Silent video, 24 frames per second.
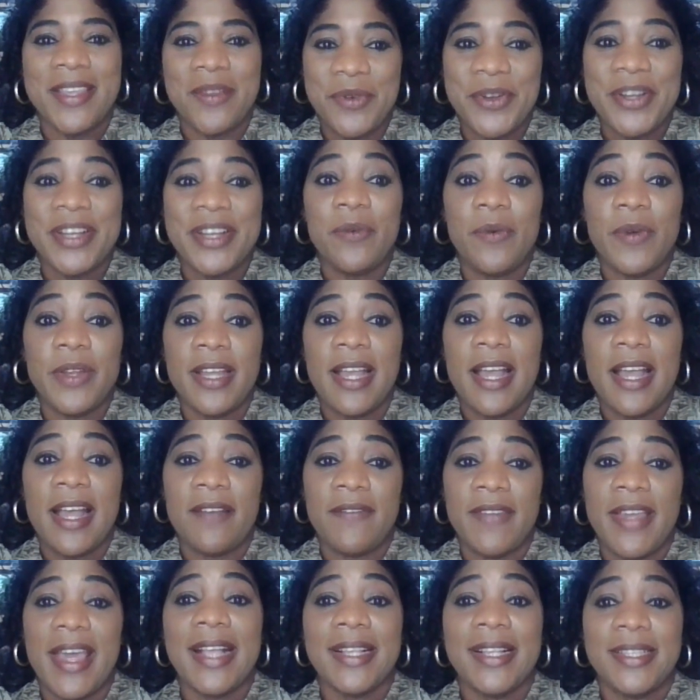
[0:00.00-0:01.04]
You really want to
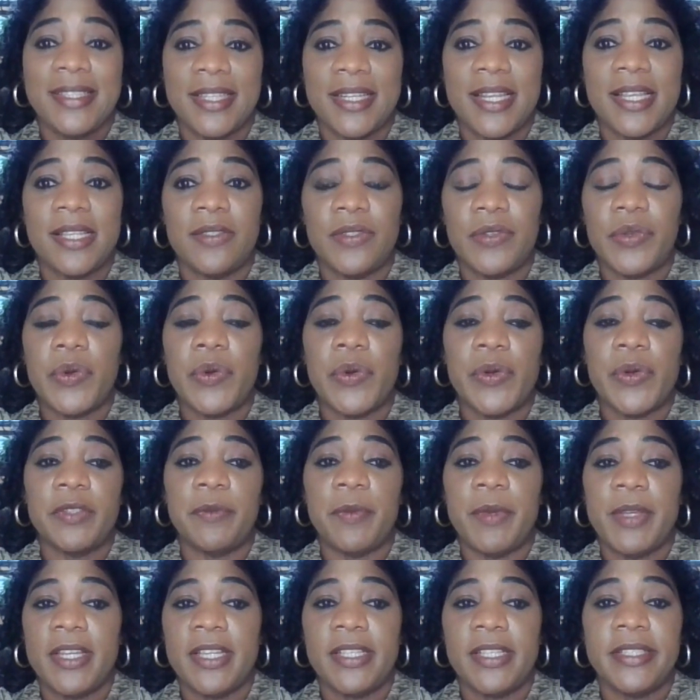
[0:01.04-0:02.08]
have excellent scores,
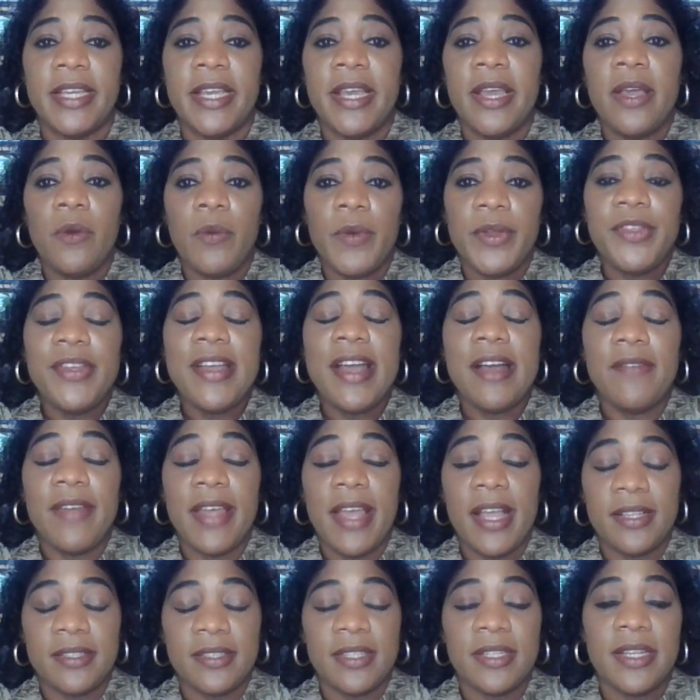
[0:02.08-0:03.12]
because when you have
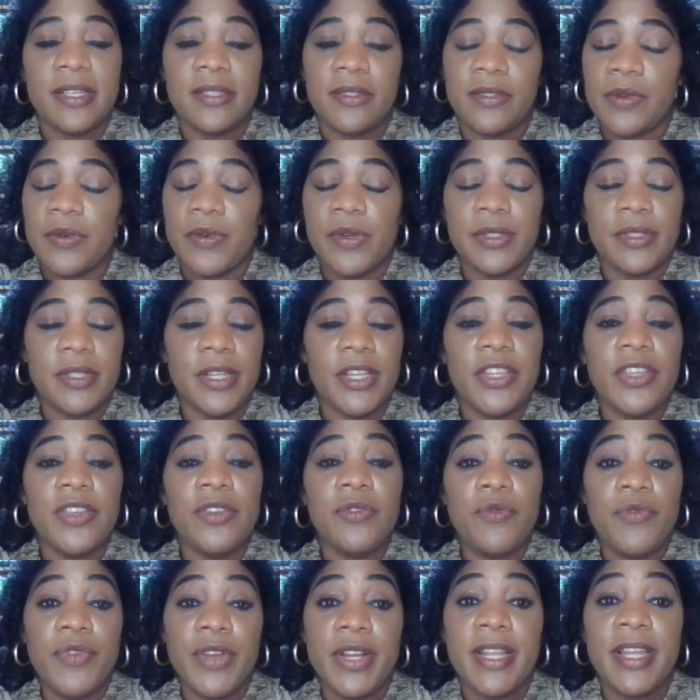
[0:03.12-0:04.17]
excellent scores, then
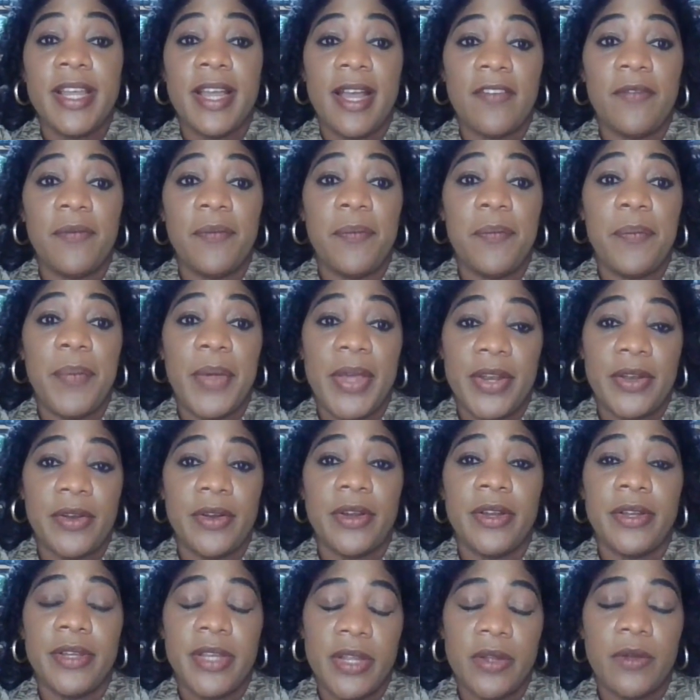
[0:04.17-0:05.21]
you really have
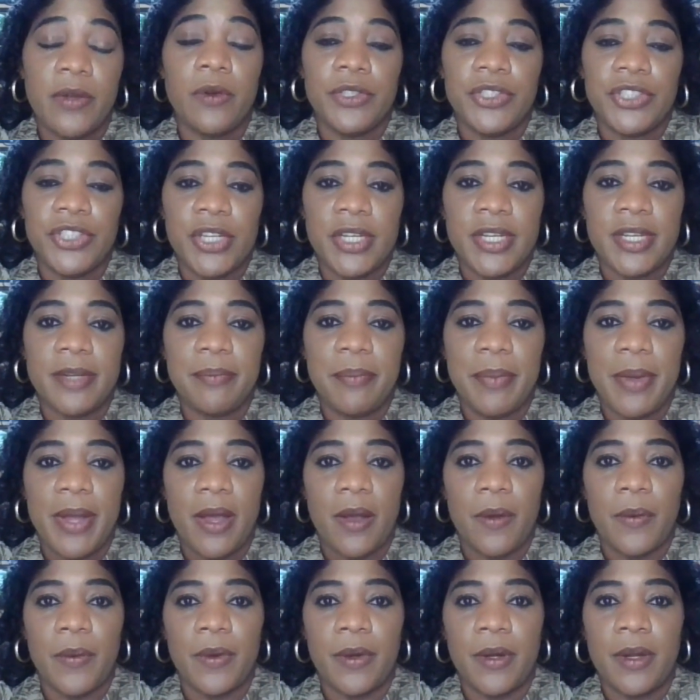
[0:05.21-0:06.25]
better negotiating
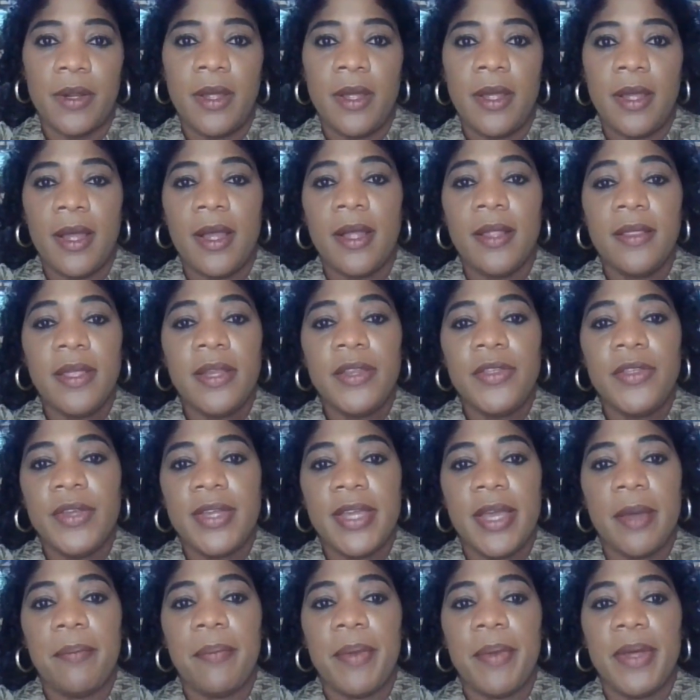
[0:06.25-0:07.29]
power, and then you
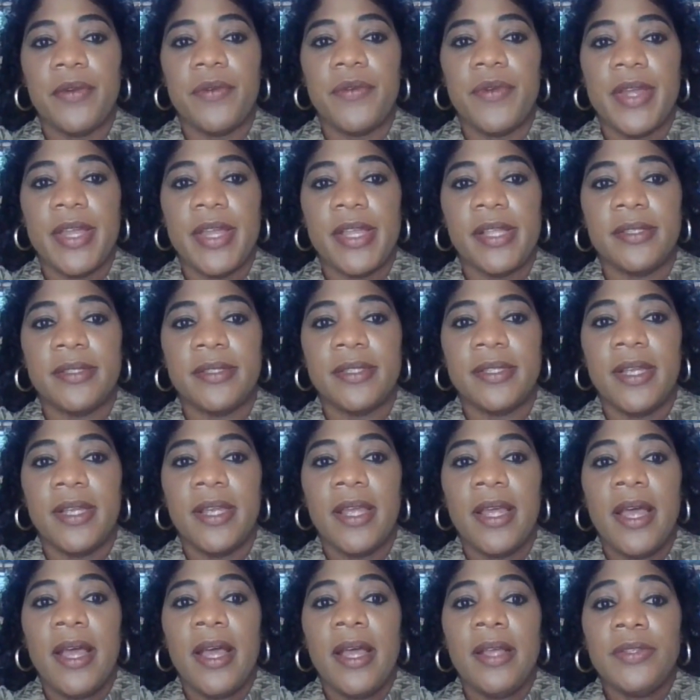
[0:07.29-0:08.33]
get better rates.
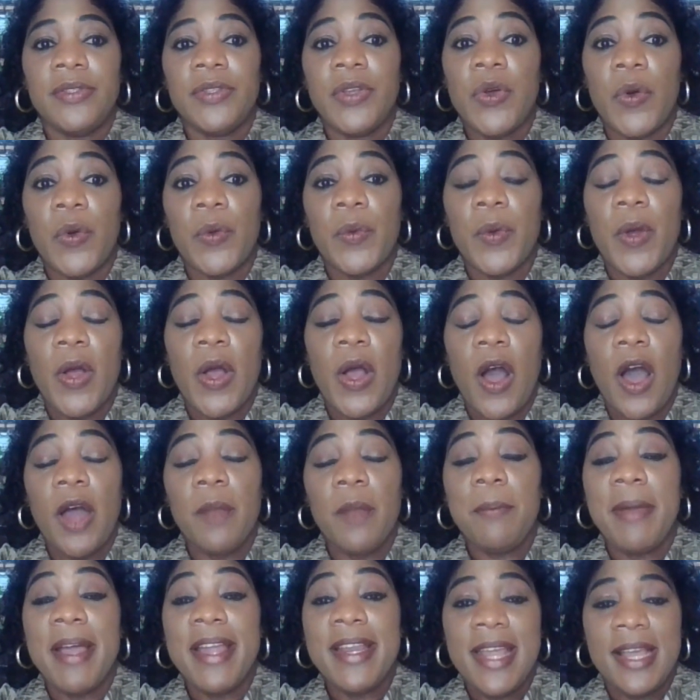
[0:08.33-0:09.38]
So
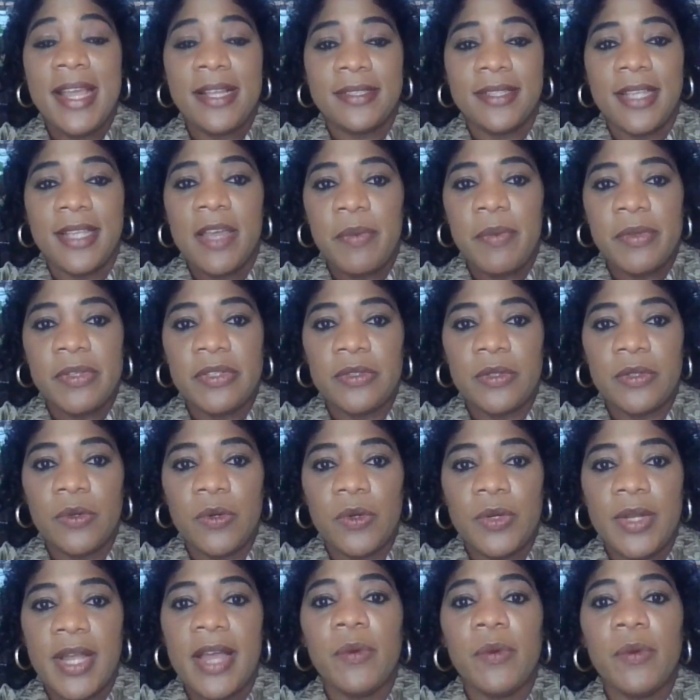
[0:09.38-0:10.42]
on my next
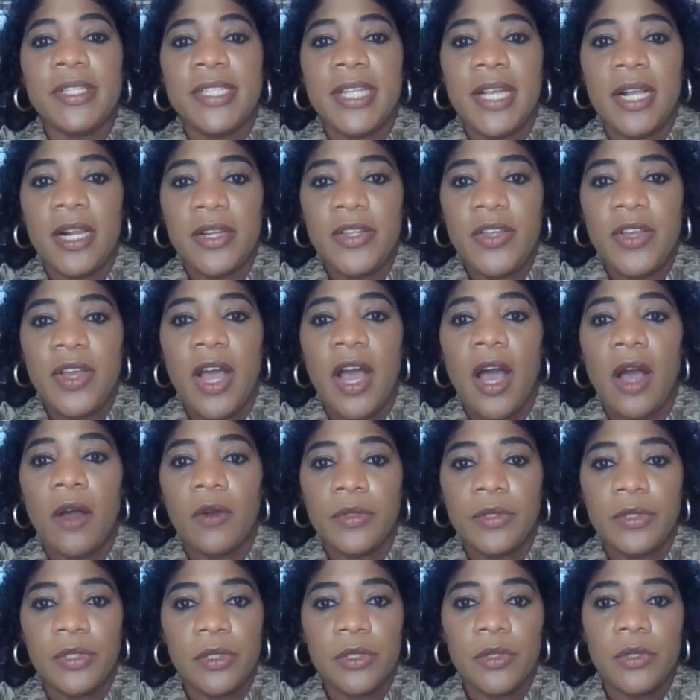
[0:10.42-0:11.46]
episode, I will tell you
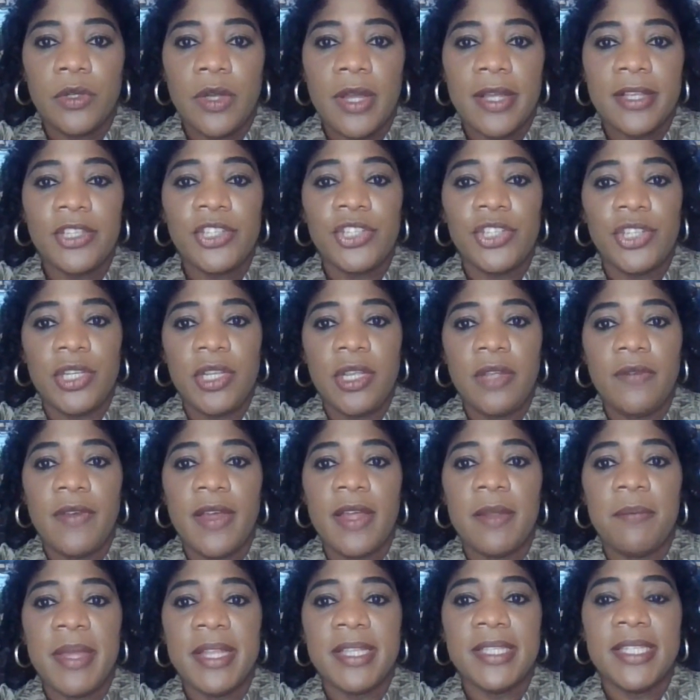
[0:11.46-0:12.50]
how to achieve
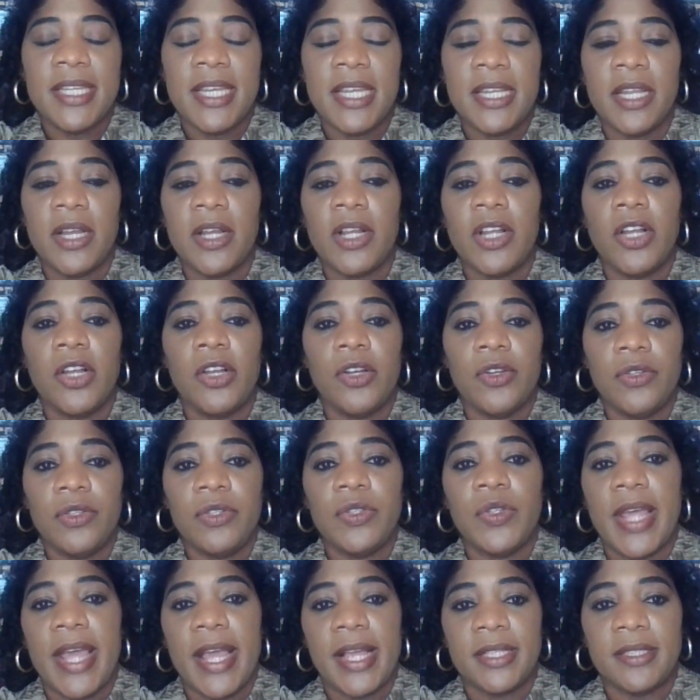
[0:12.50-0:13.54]
and maintain a good
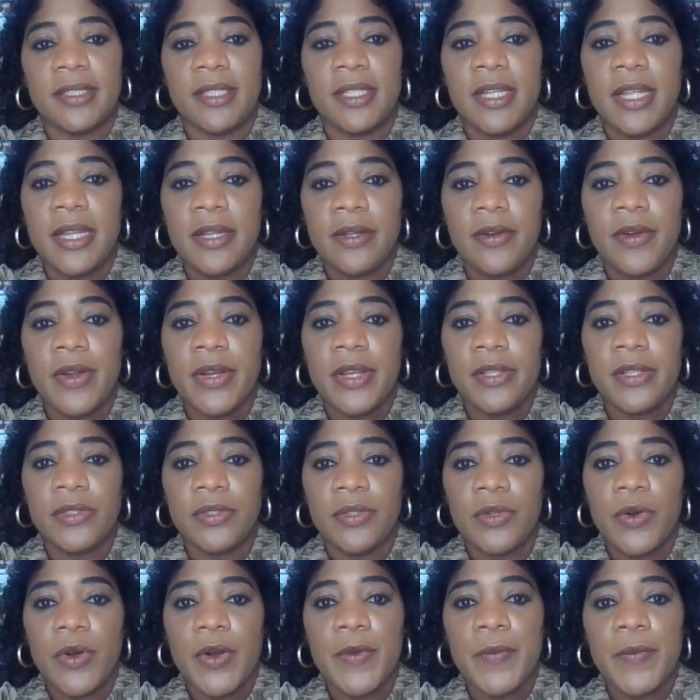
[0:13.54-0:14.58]
to excellent credit
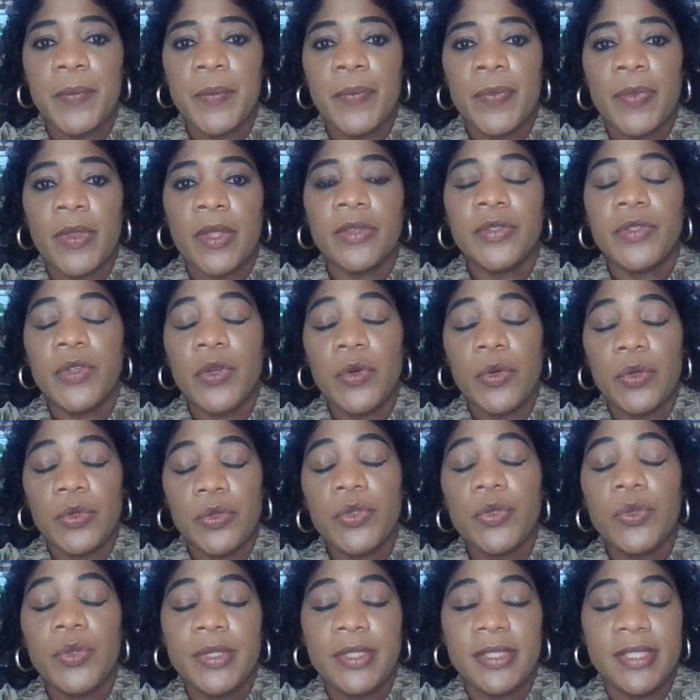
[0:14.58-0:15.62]
score. So
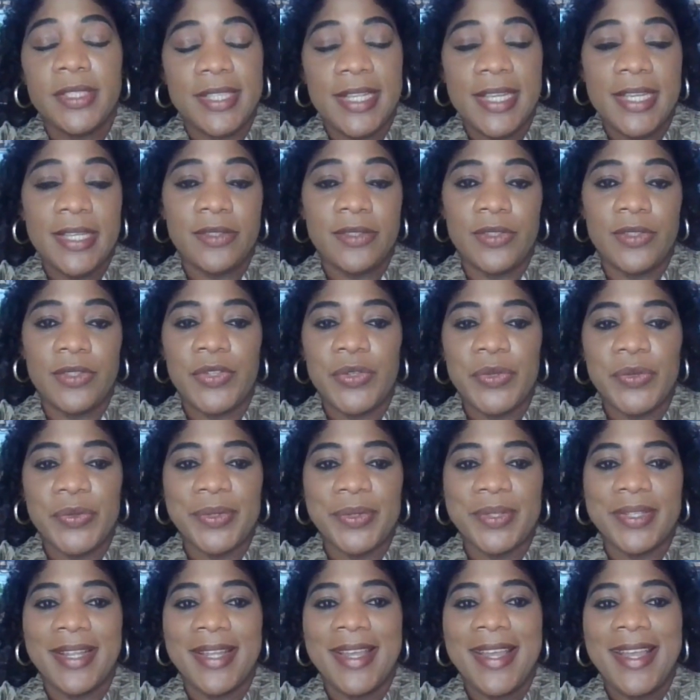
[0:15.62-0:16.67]
do stay
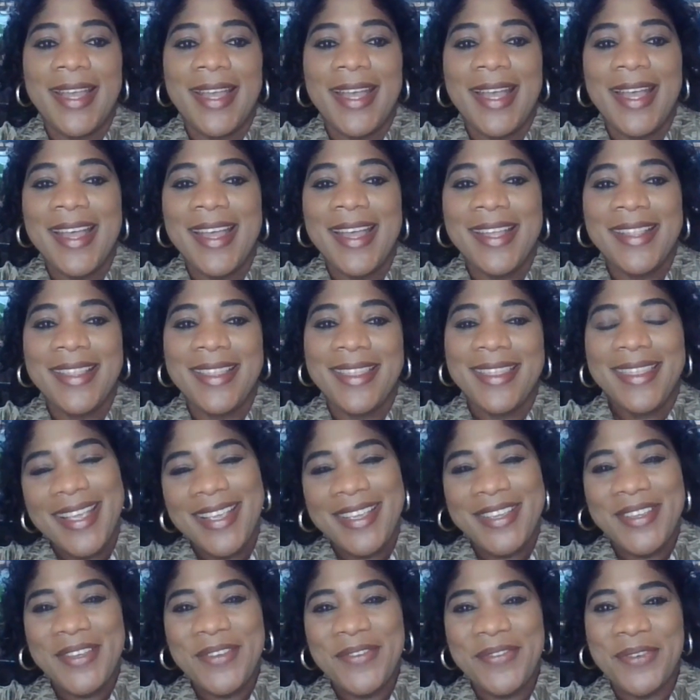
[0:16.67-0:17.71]
tuned. And
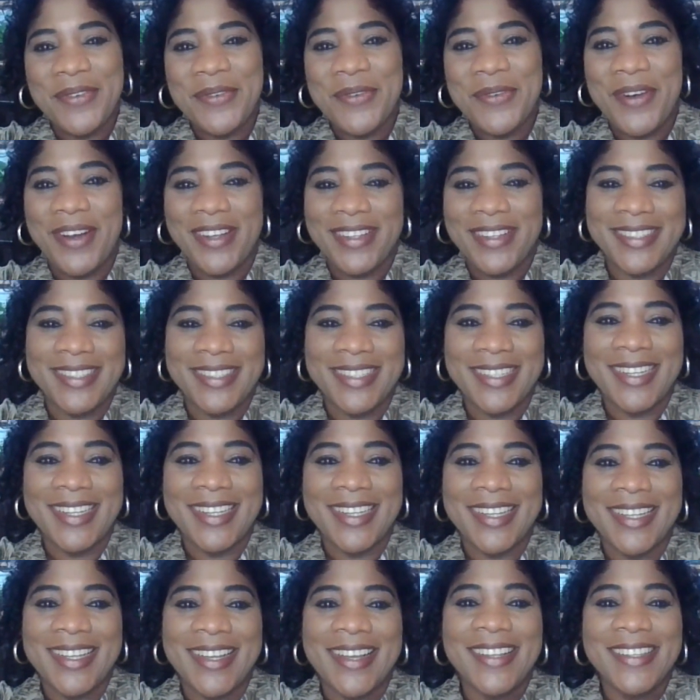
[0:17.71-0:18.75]
thank you for
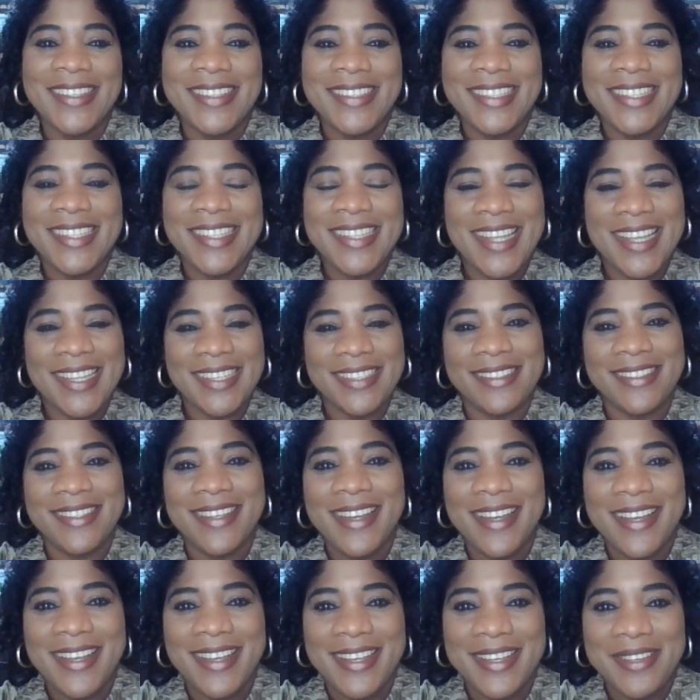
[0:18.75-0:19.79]
watching. Until next
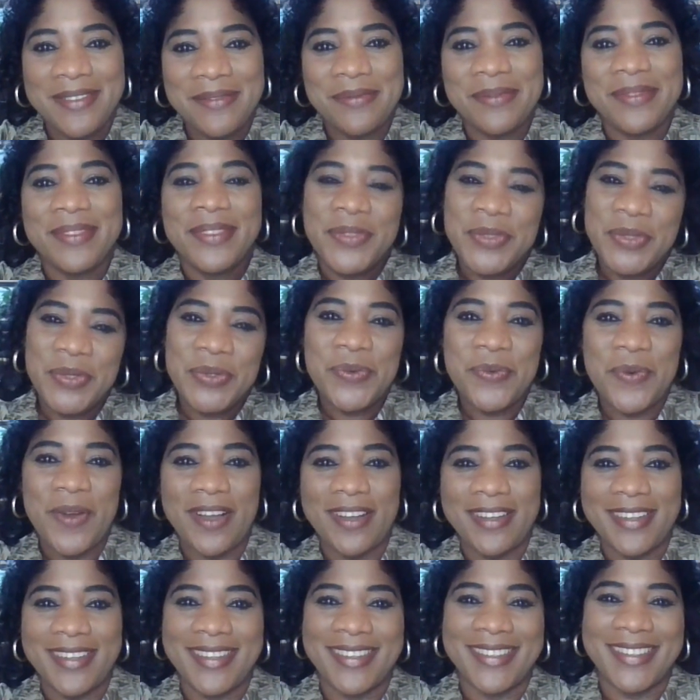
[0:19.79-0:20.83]
time, to
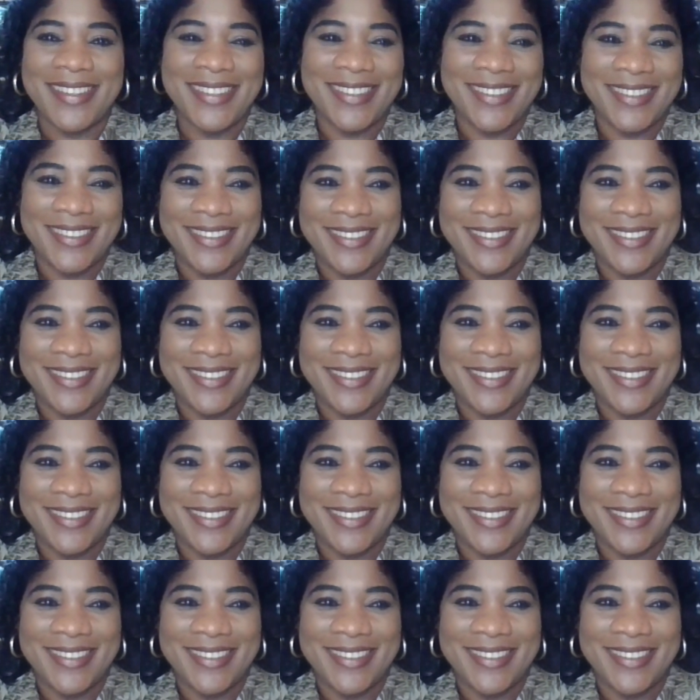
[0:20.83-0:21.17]
walk good.